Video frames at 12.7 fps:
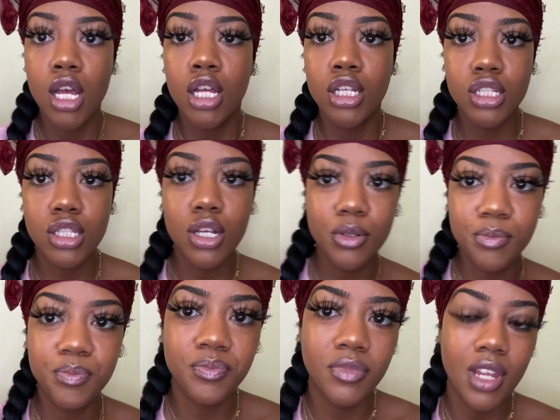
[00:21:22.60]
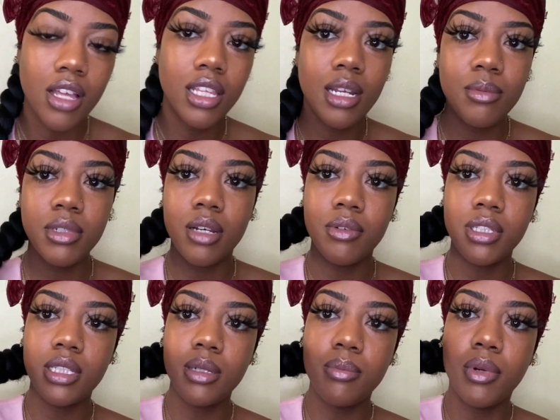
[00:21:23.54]
So now that I'm done with
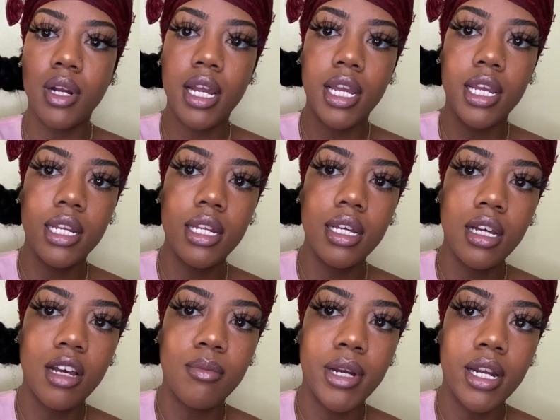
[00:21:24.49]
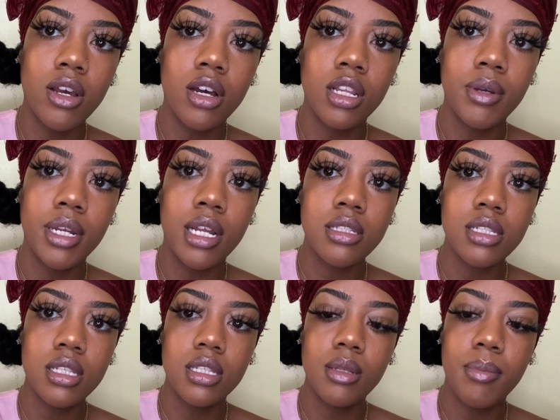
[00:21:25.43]
the braid, I braided all the way down to
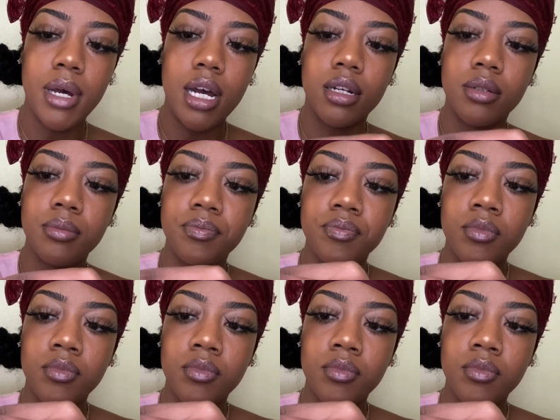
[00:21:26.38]
the bottom.